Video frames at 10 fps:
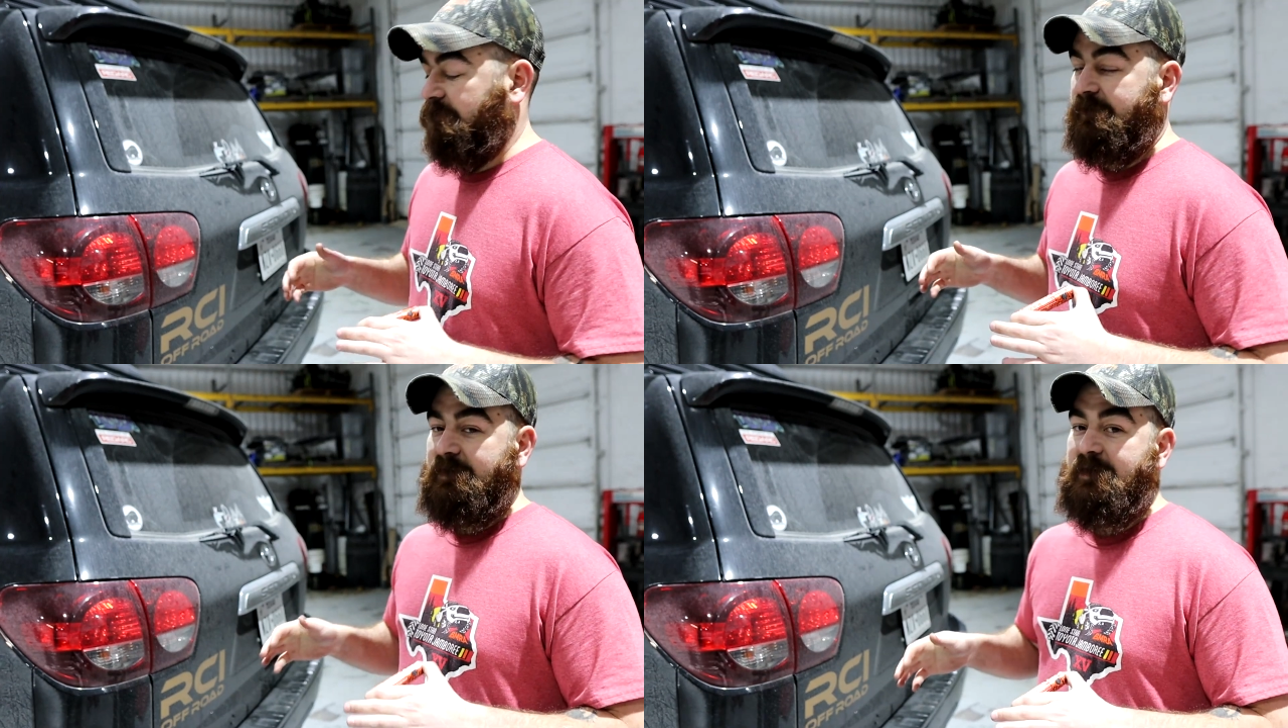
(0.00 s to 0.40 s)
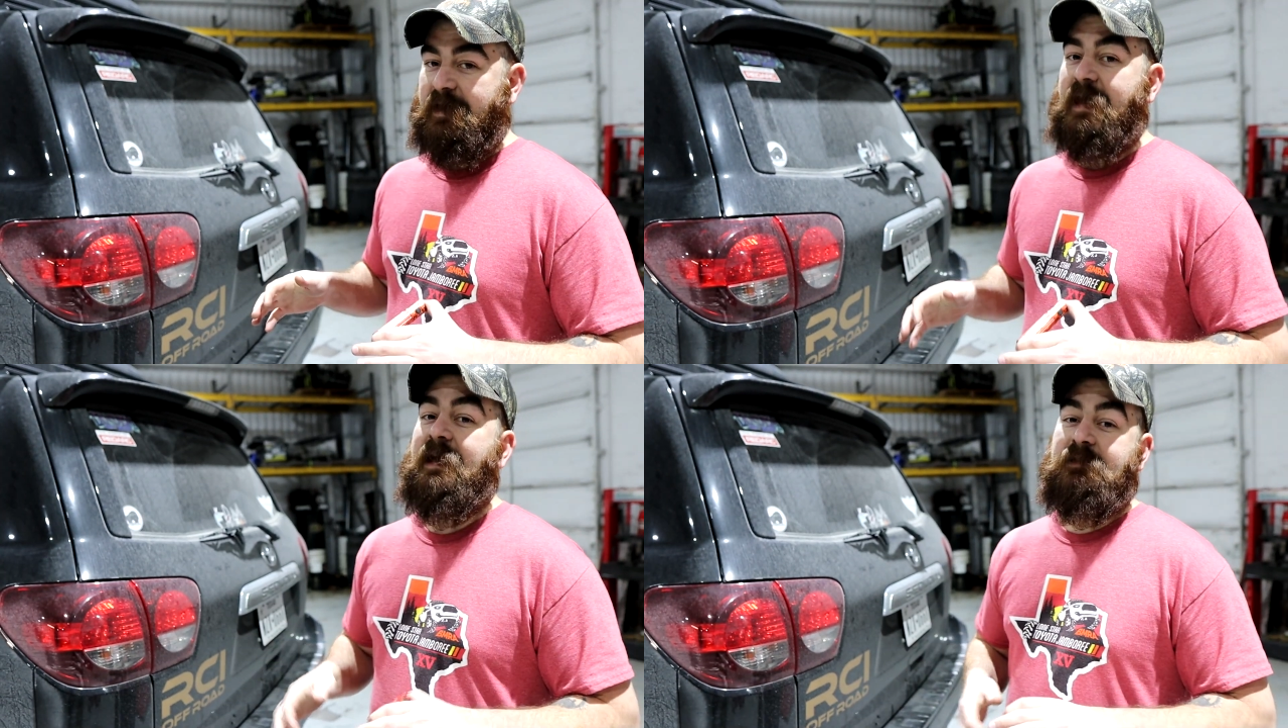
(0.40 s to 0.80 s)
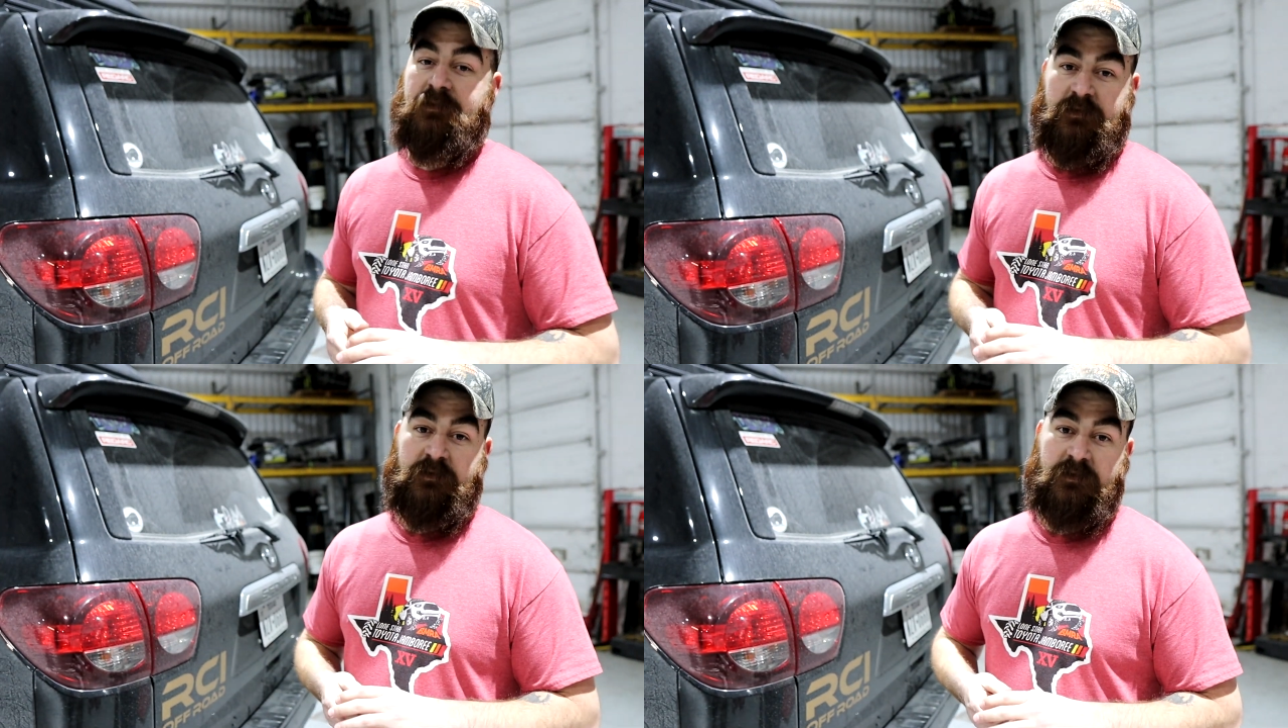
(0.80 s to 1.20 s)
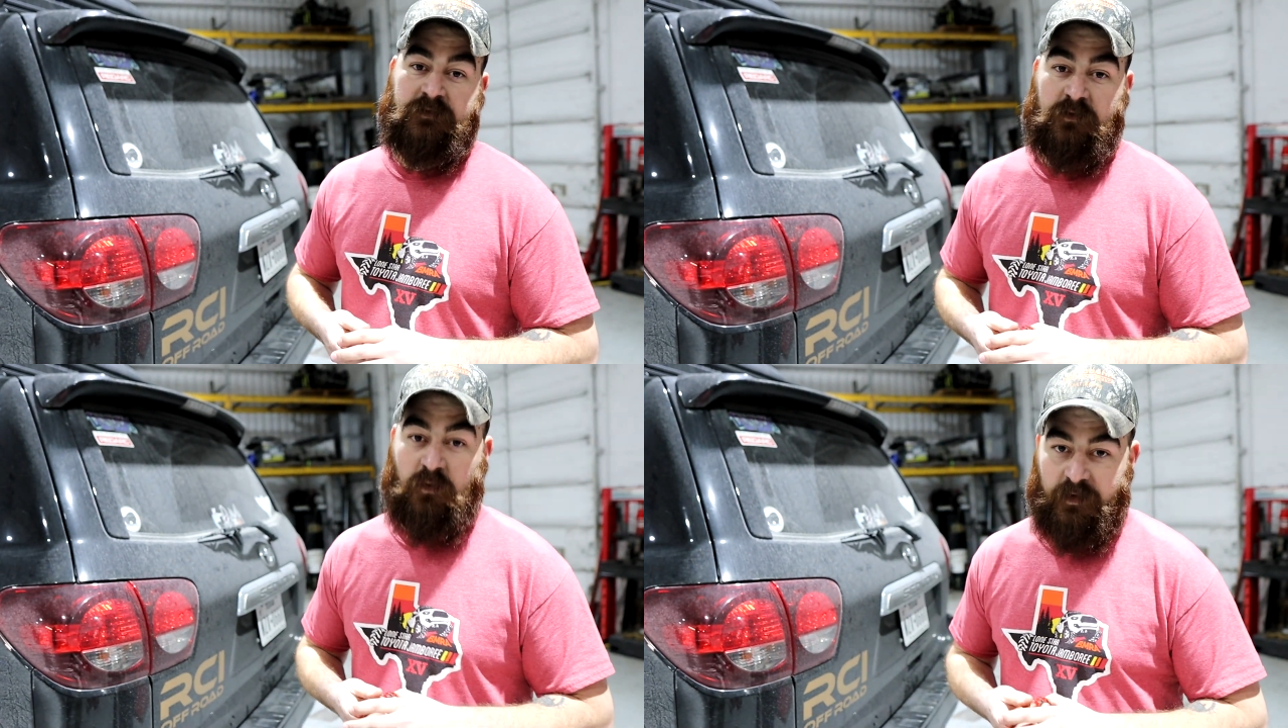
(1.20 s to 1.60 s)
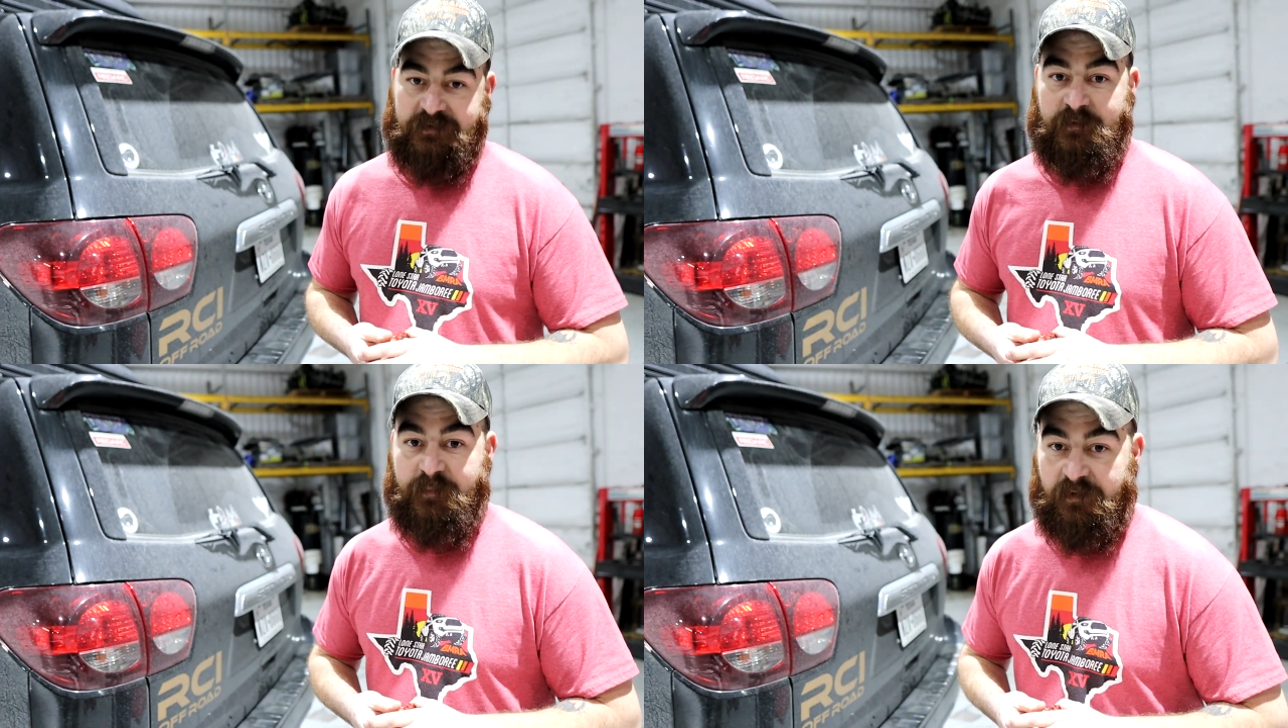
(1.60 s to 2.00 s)
really gonna add to the
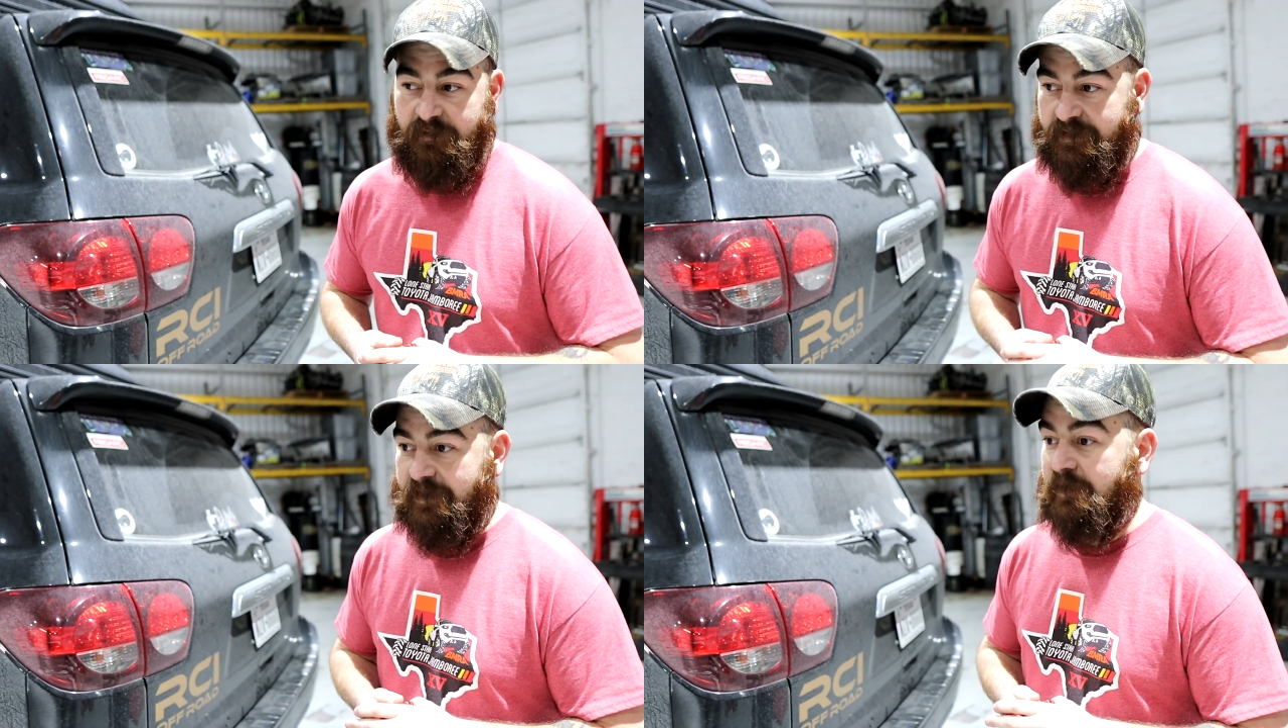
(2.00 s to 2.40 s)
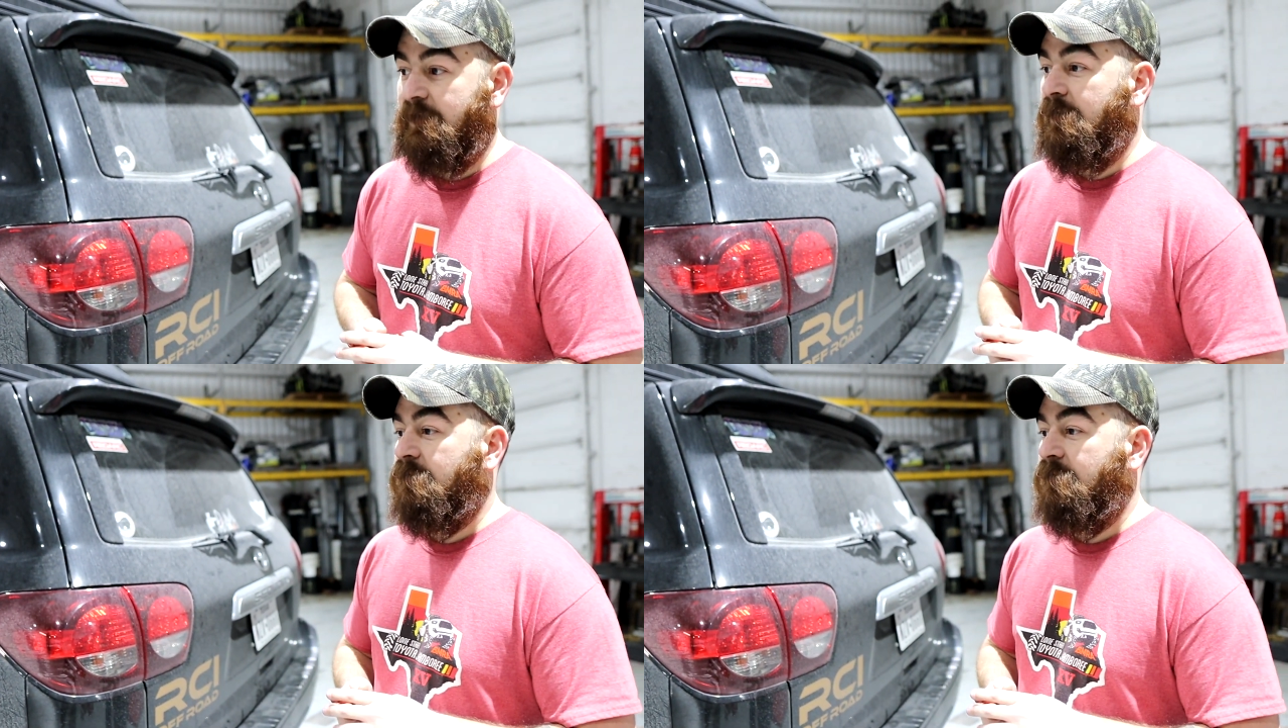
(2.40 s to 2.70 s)
Sequoia's ability